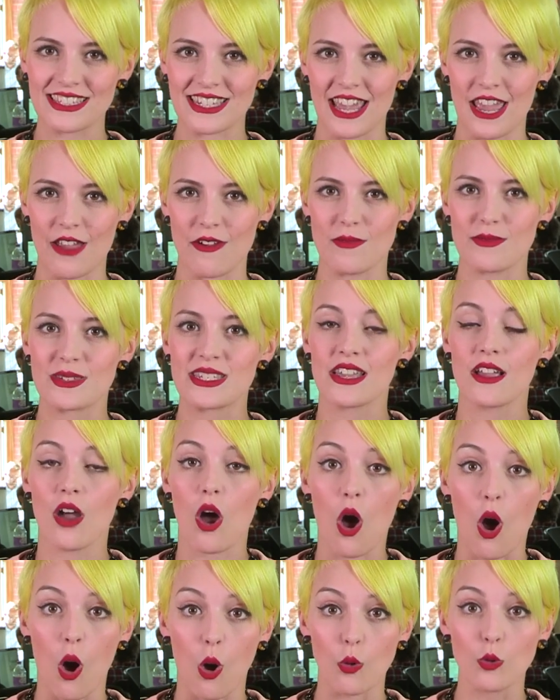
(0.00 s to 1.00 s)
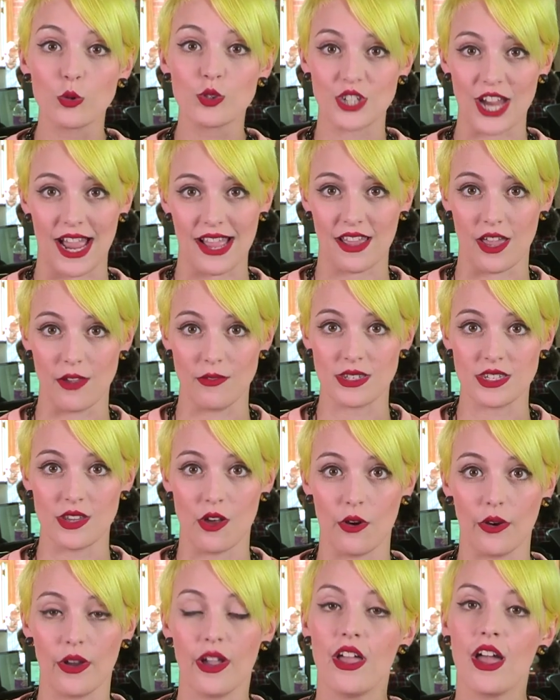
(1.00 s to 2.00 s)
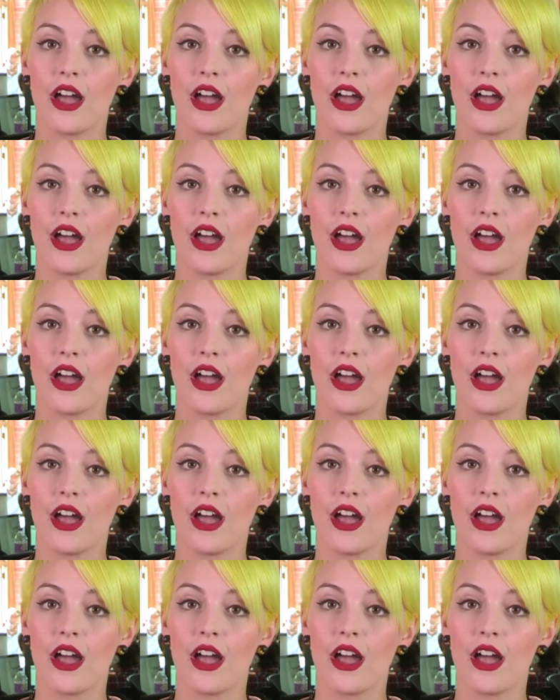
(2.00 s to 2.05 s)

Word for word: to hear him sing a whole Jacko song